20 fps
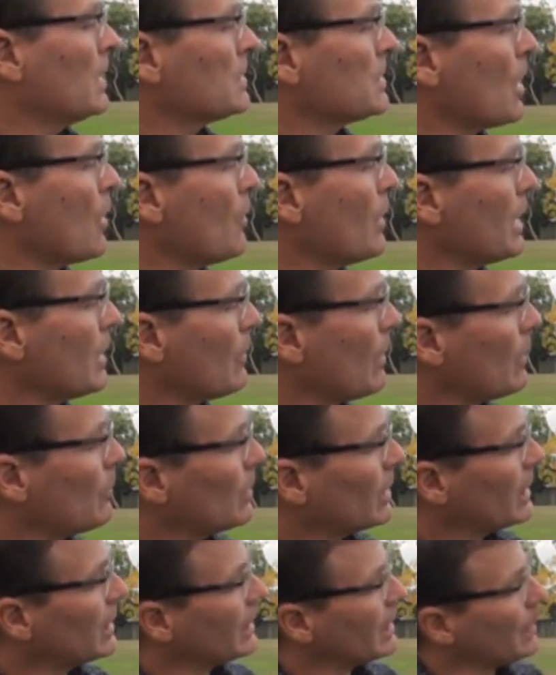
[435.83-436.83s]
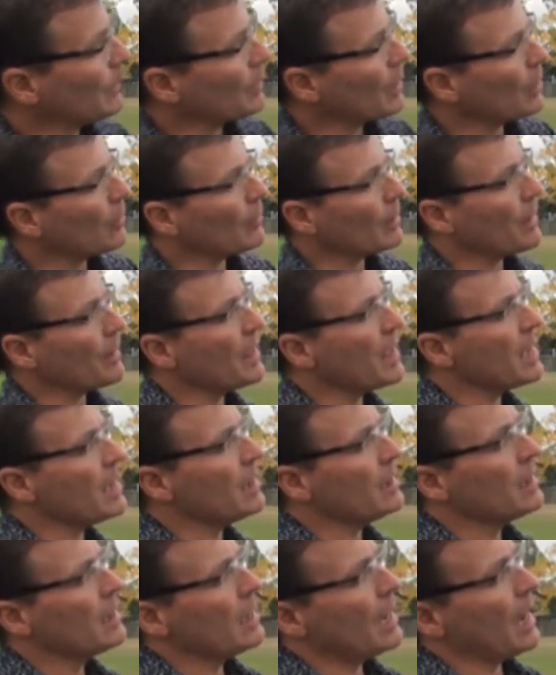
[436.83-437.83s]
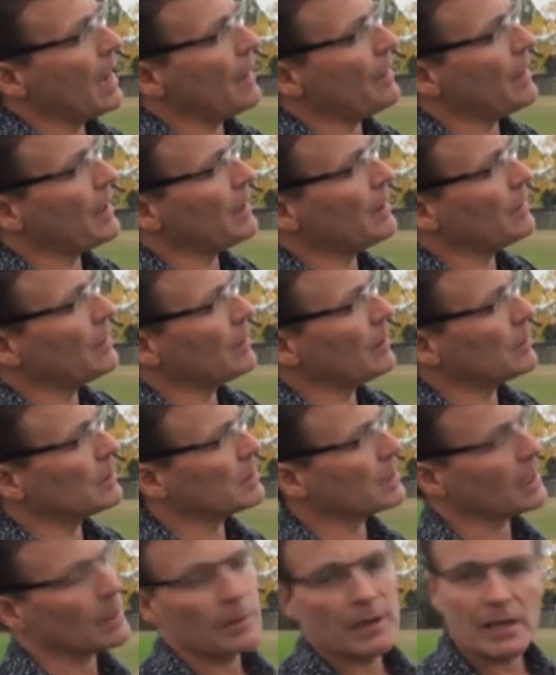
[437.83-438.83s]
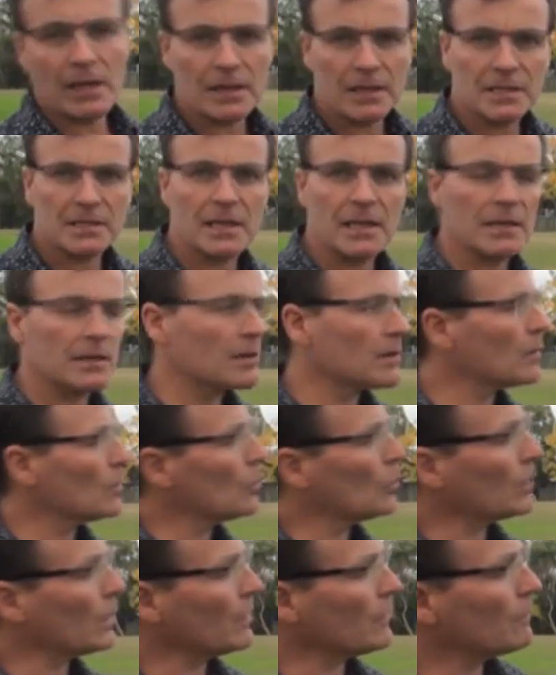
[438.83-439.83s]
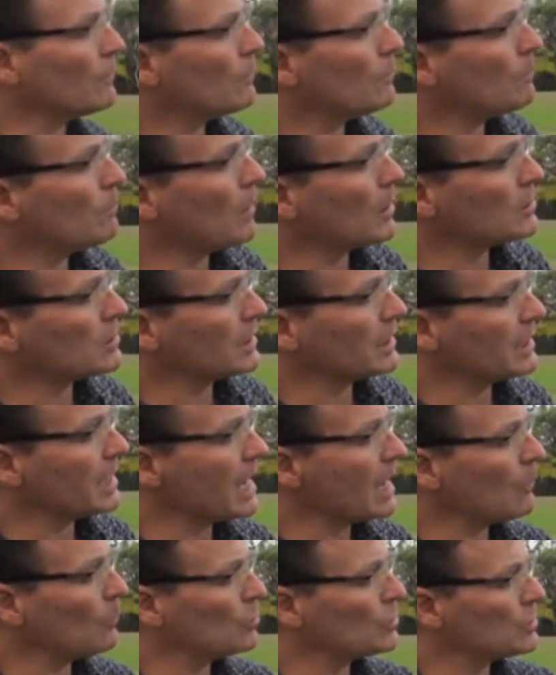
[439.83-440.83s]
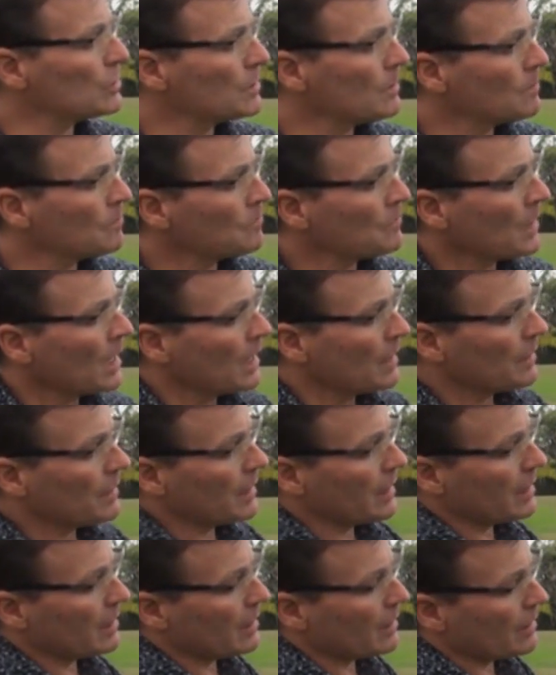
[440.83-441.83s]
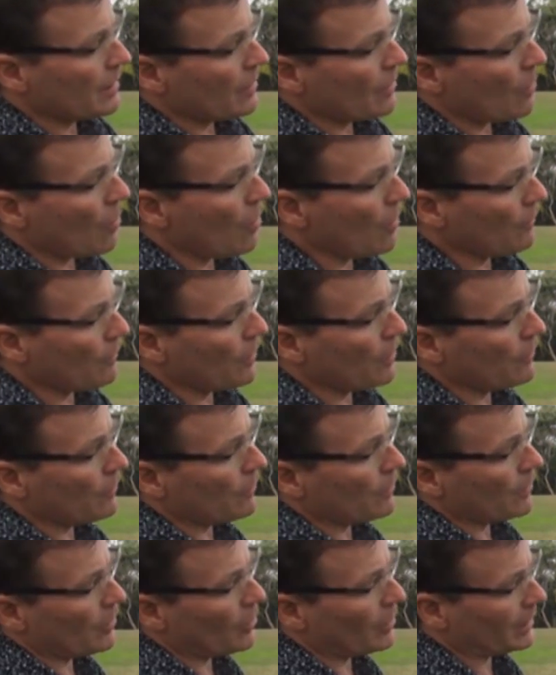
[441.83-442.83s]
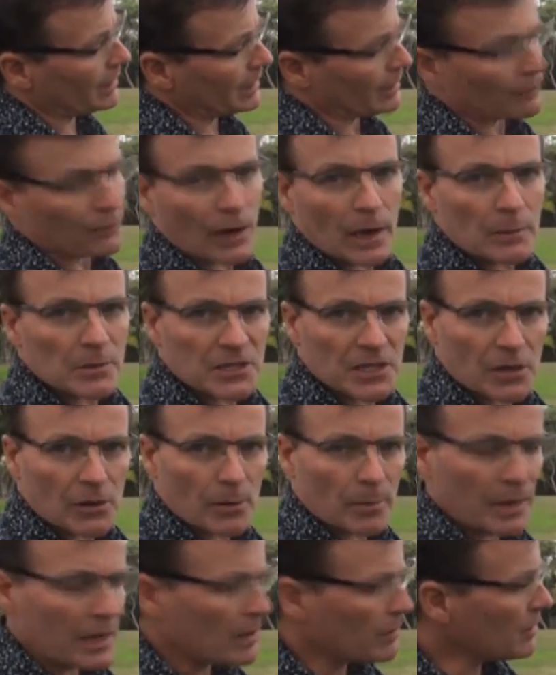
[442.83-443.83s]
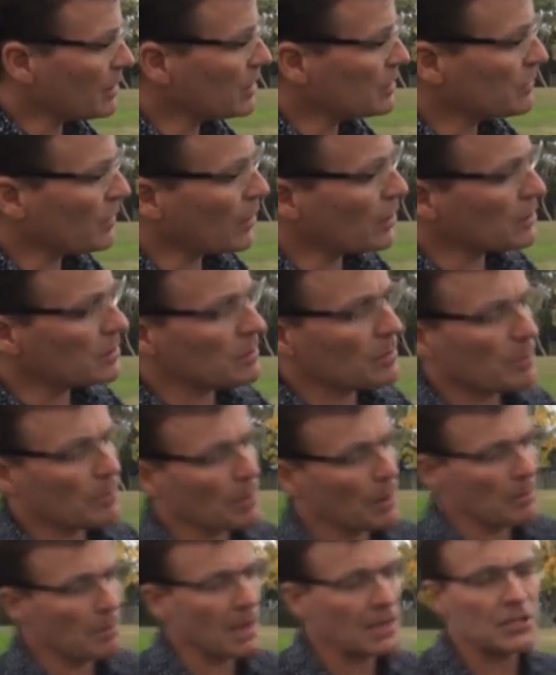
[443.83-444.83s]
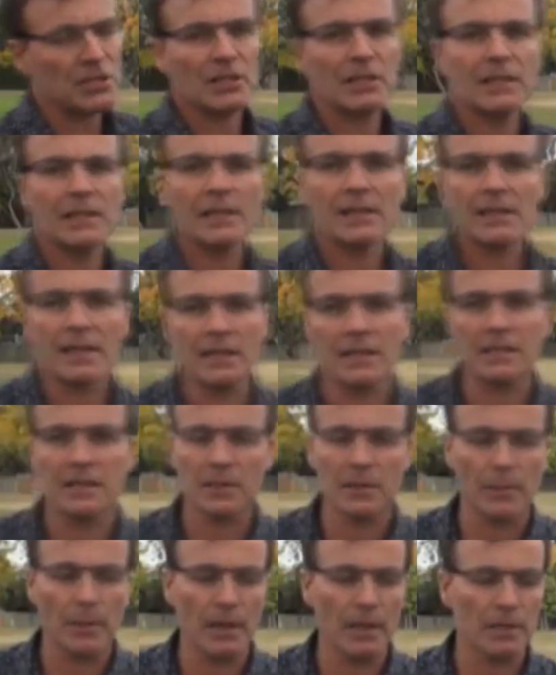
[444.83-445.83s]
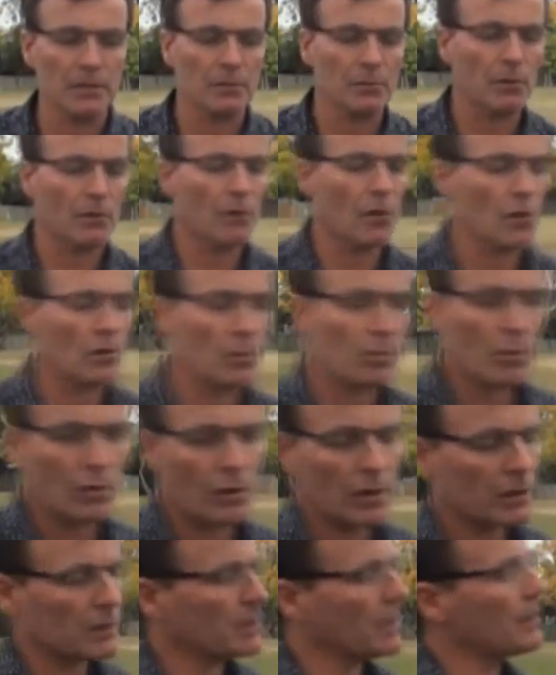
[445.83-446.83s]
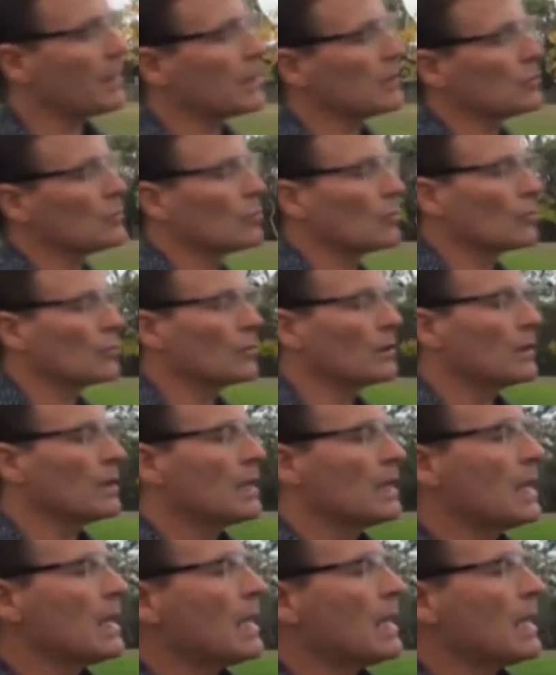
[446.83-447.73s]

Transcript: So anyway, we're going to keep going around there, and then there's going to be another set looking mostly downwards. The iPhone iClick frame is going to appear in those photos, but magically it disappears from the final product, so that's all good.